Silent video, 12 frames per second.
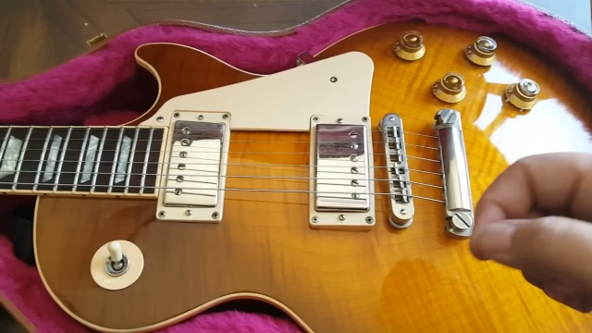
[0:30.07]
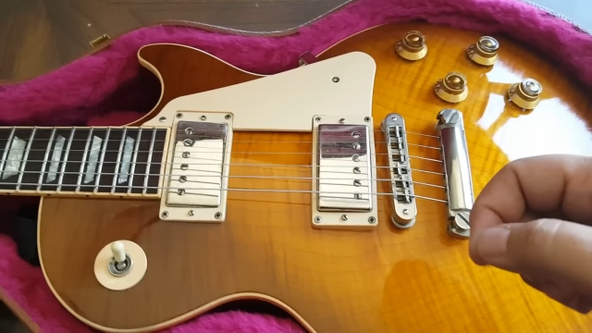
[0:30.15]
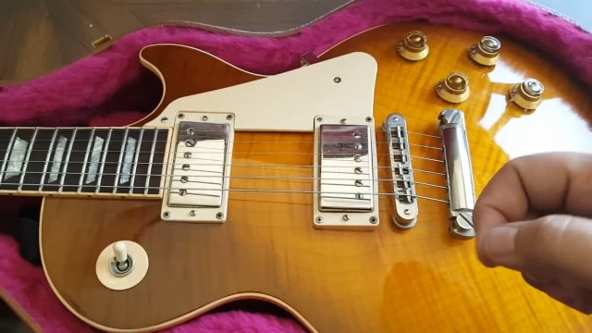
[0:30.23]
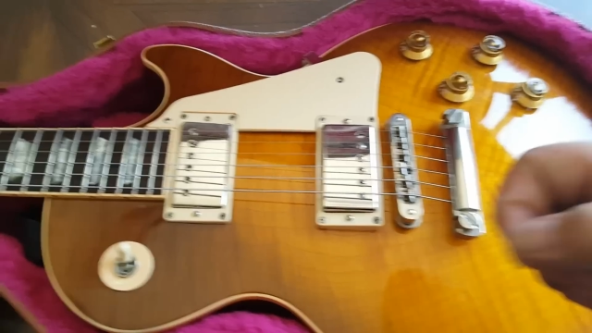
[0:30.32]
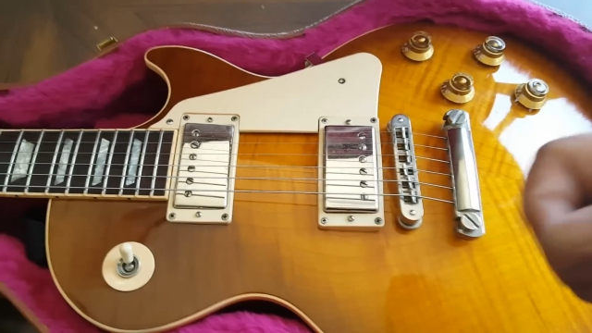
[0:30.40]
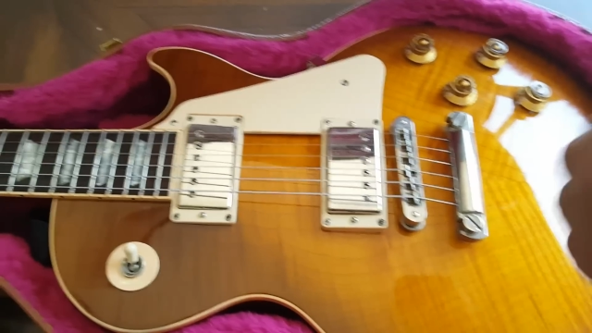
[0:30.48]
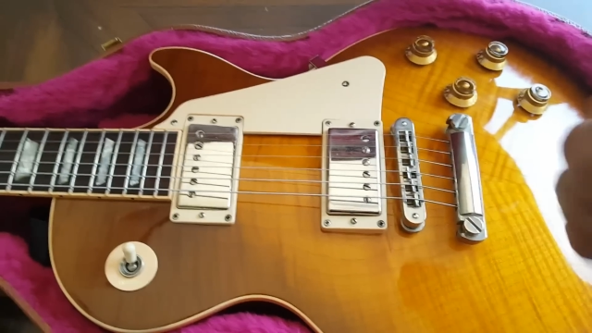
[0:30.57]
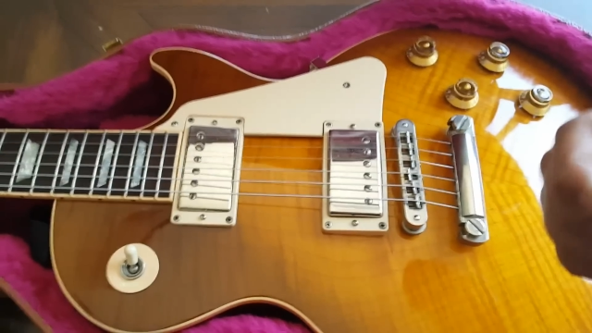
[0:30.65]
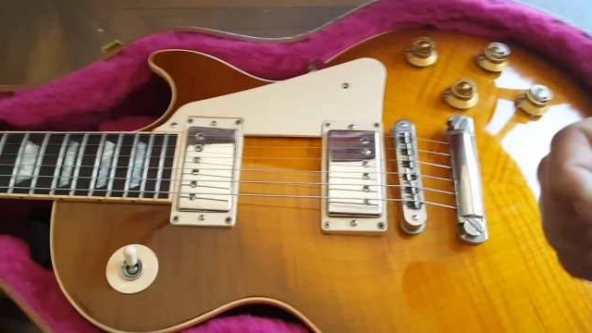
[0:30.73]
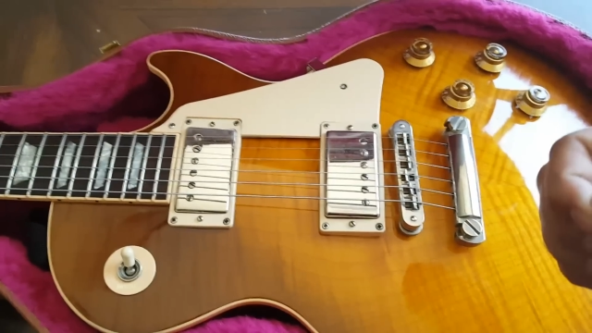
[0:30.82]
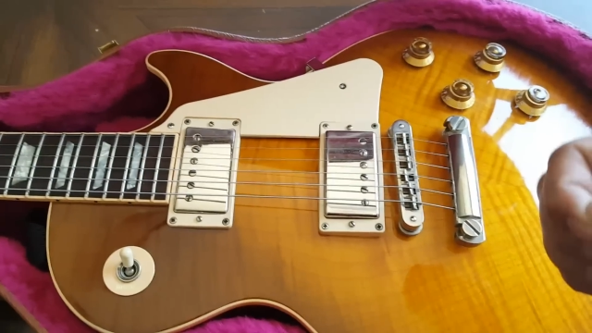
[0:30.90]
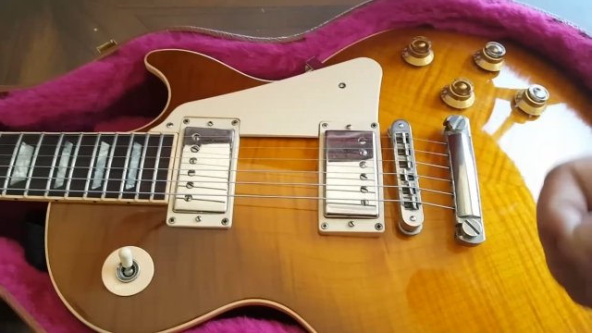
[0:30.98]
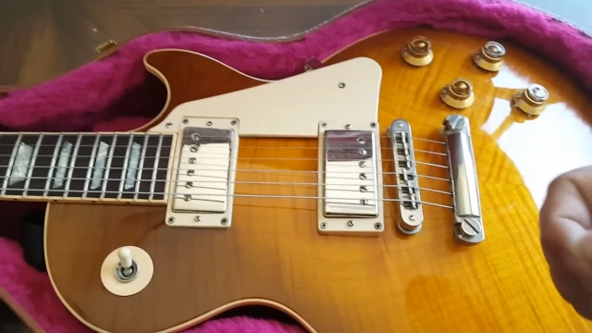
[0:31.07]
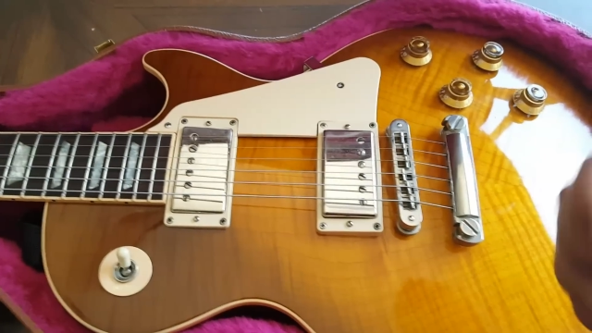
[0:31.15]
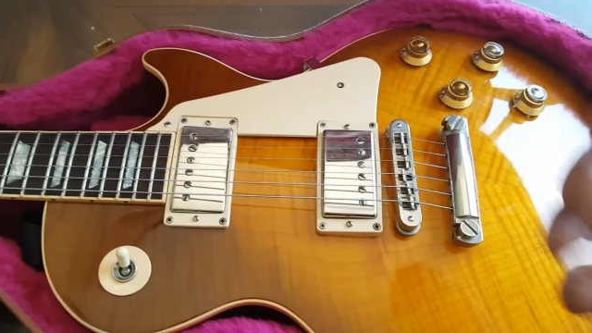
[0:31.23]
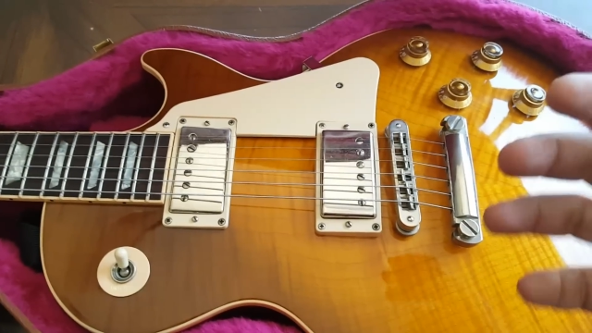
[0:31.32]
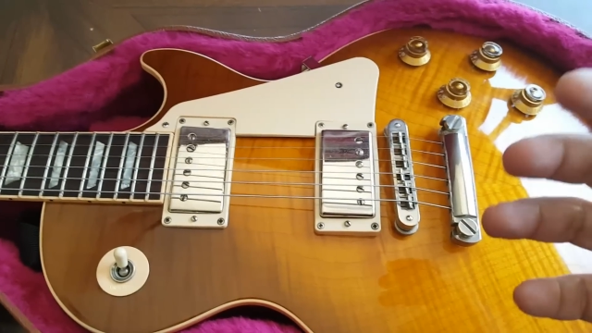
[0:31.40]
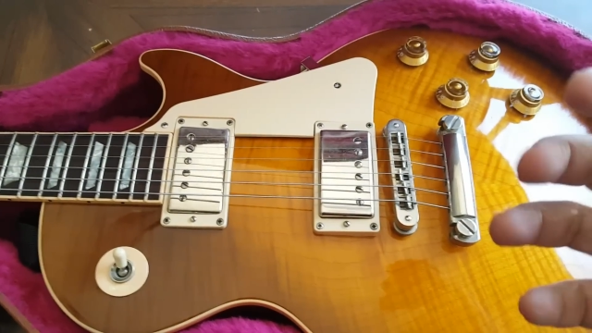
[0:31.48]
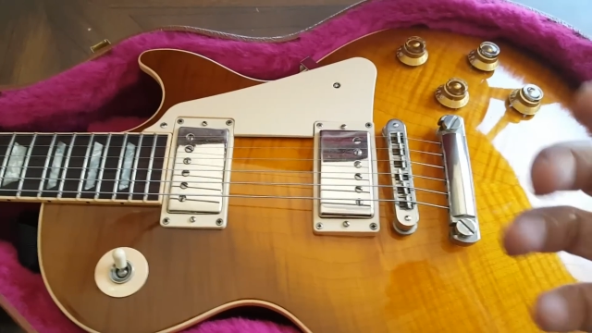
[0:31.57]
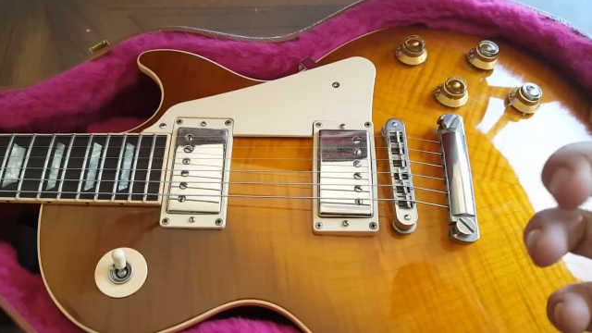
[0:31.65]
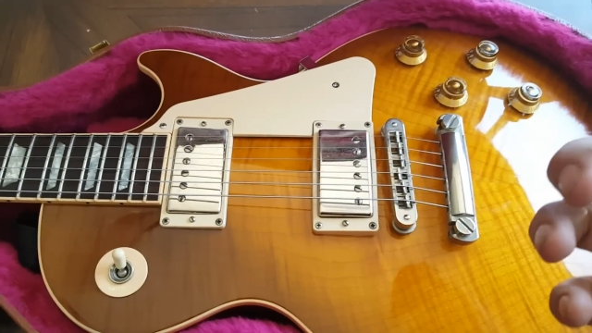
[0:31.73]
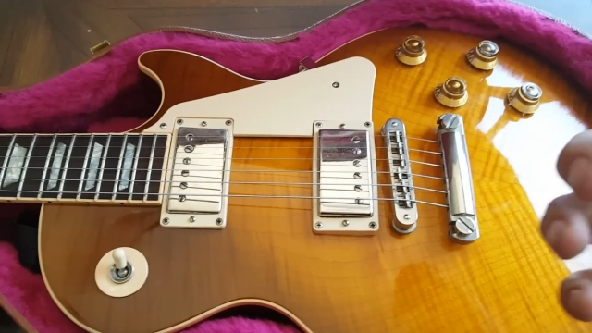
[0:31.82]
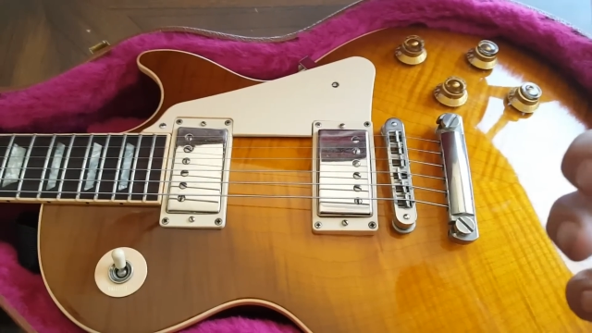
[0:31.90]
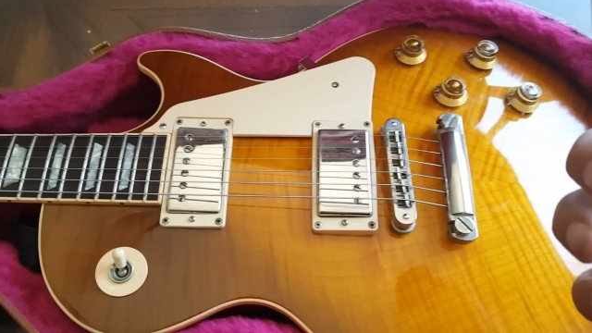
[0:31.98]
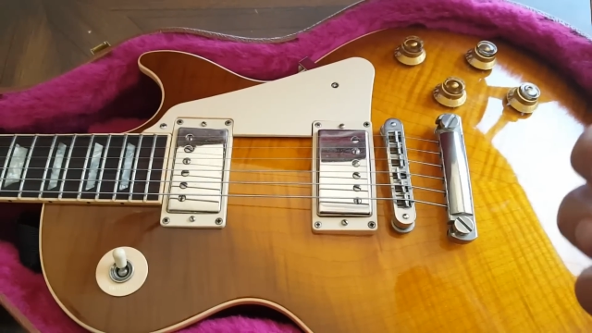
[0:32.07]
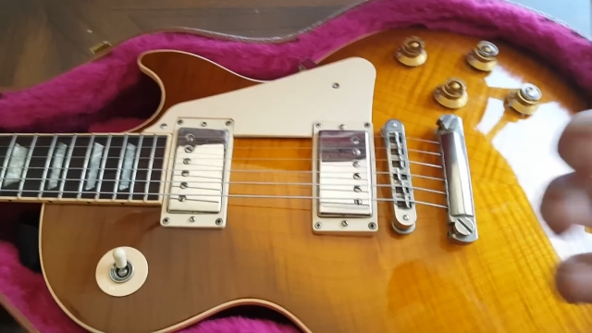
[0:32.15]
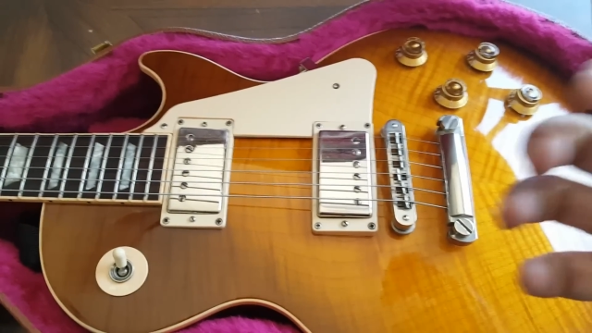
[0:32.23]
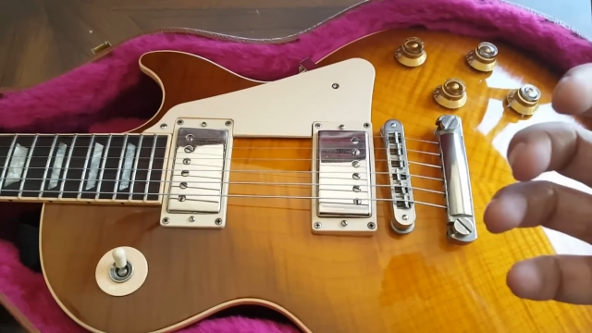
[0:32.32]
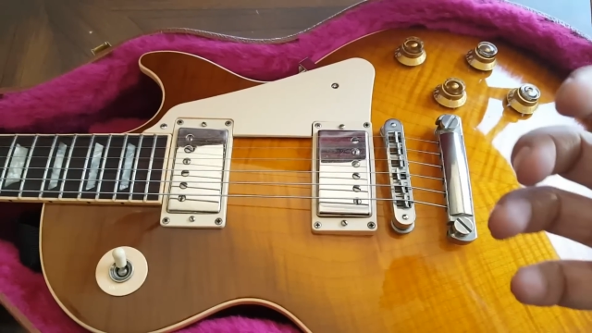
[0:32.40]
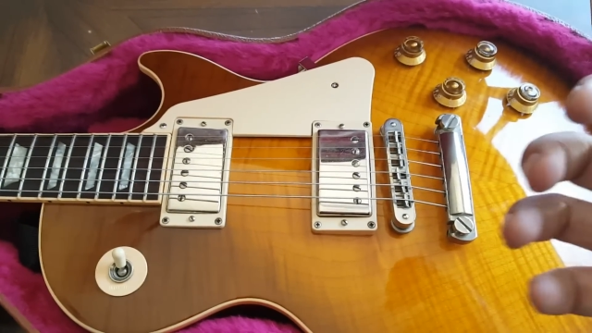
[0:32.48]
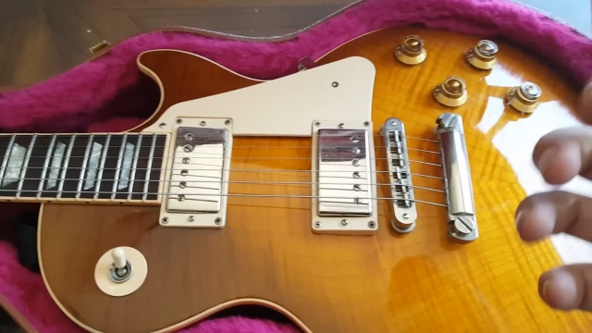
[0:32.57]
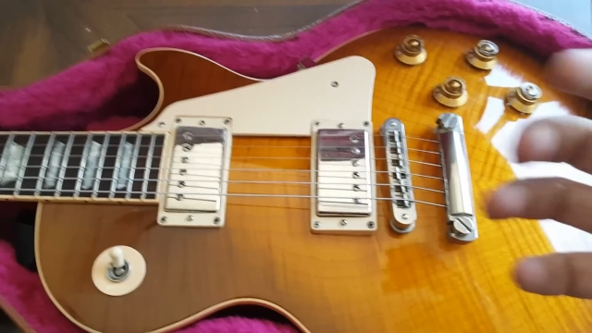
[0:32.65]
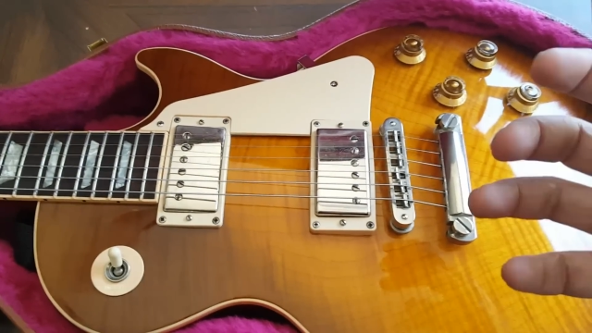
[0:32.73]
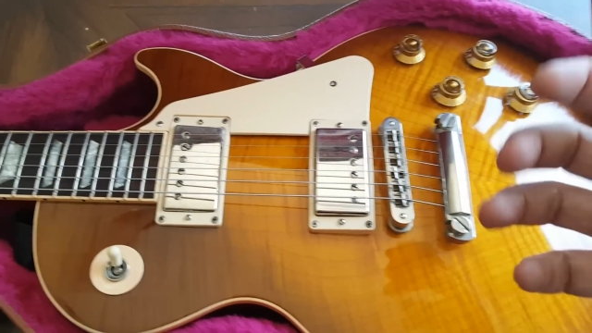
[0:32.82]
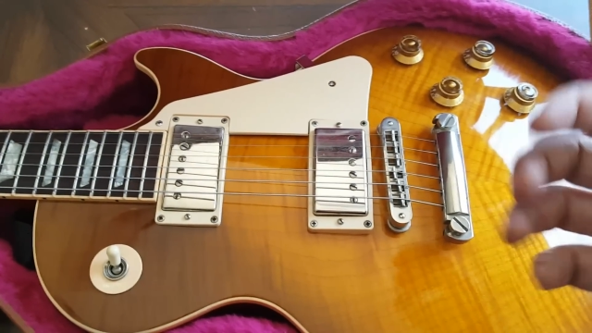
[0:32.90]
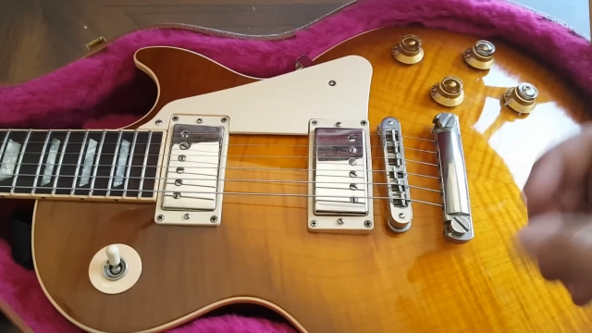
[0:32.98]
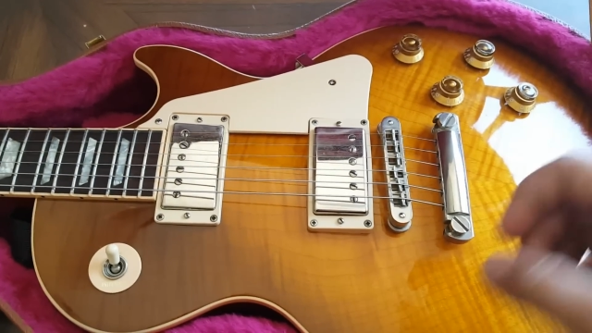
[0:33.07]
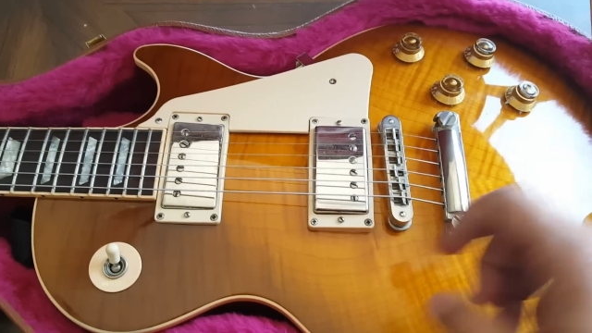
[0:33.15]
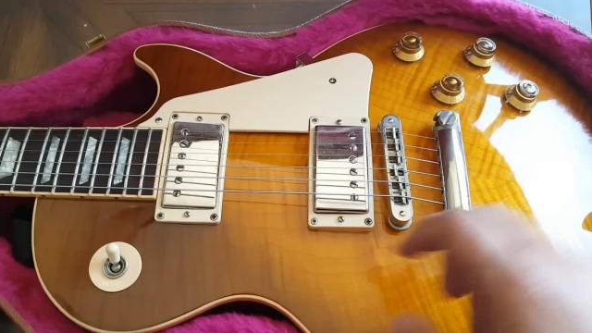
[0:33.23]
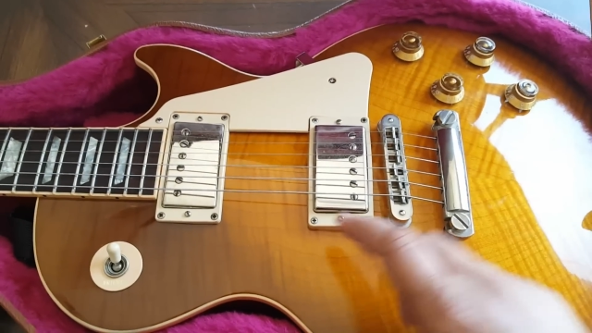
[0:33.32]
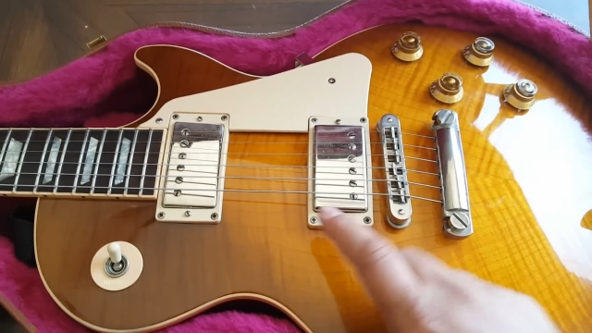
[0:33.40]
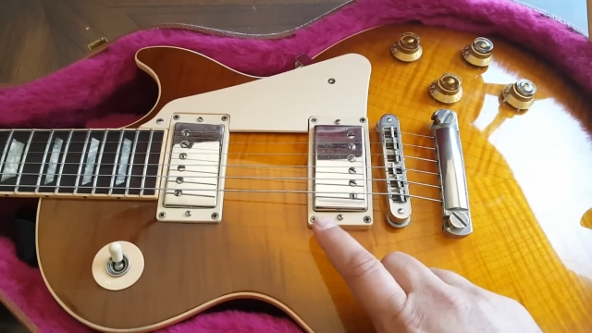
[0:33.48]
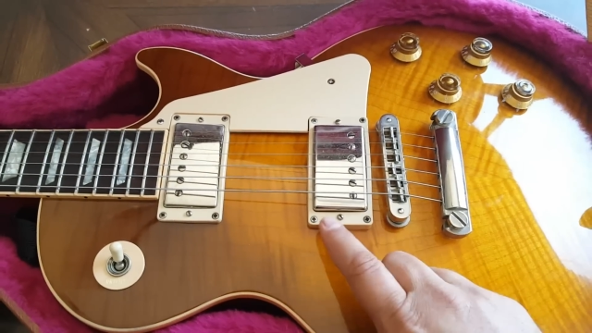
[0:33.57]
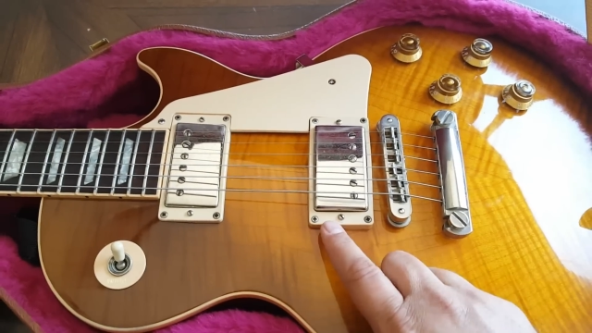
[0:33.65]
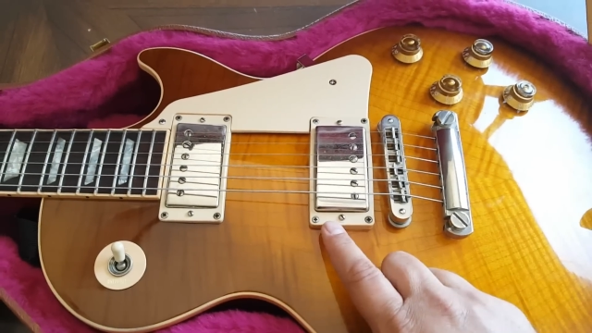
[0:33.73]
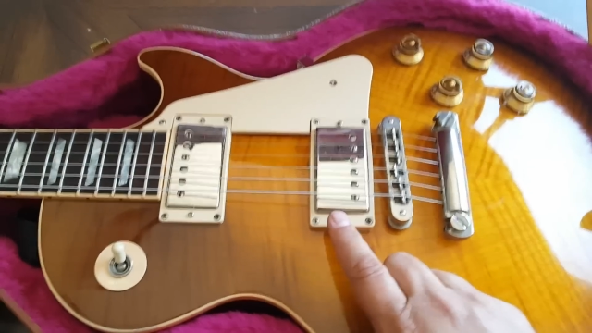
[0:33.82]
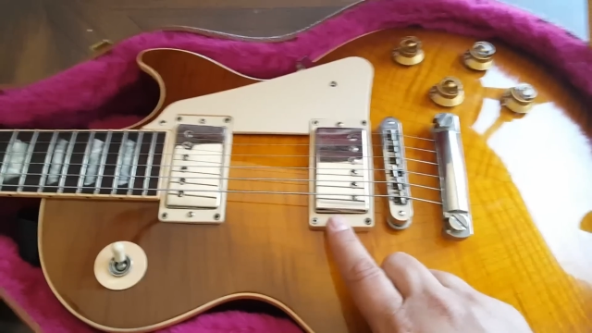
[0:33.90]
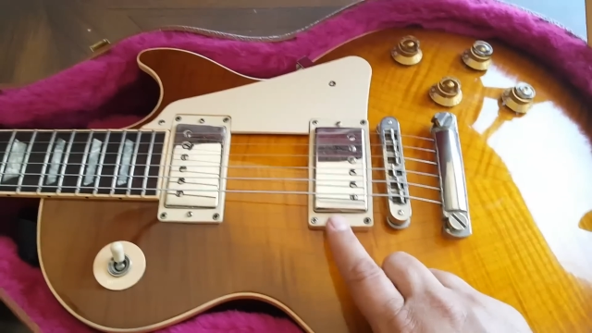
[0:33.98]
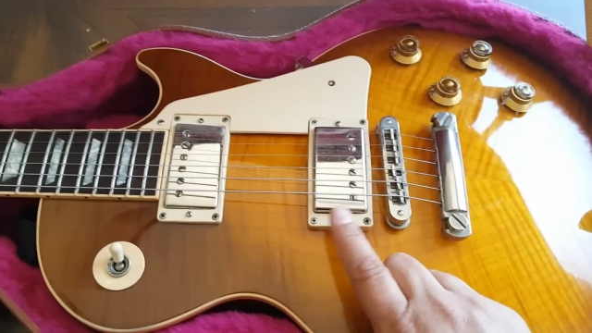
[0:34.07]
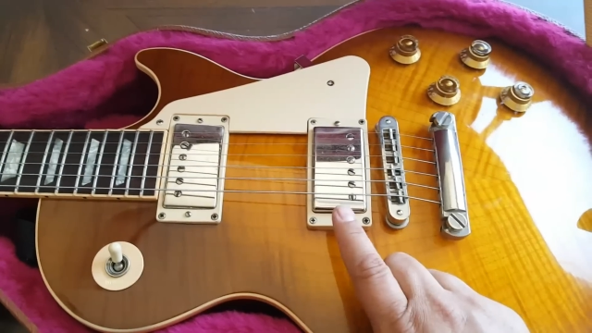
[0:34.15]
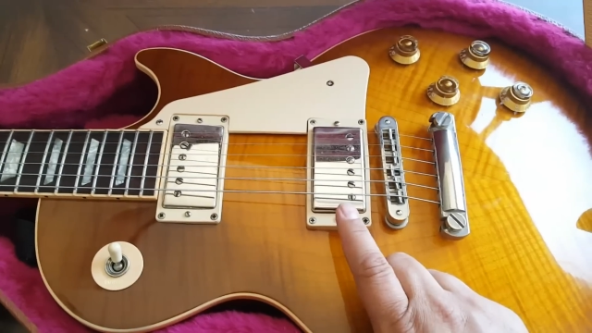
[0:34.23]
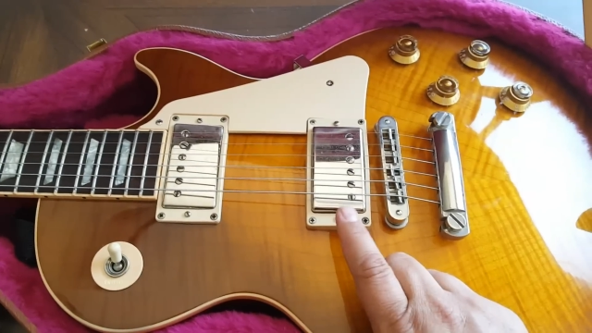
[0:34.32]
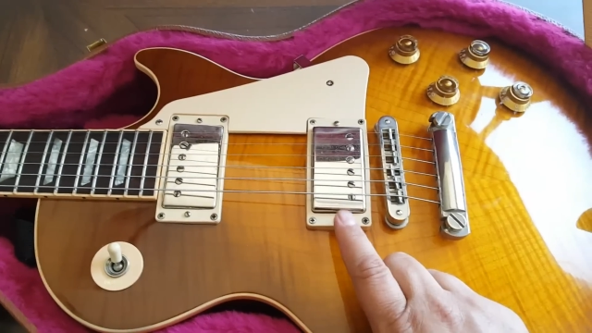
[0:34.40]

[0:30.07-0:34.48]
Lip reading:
(no speaker visible)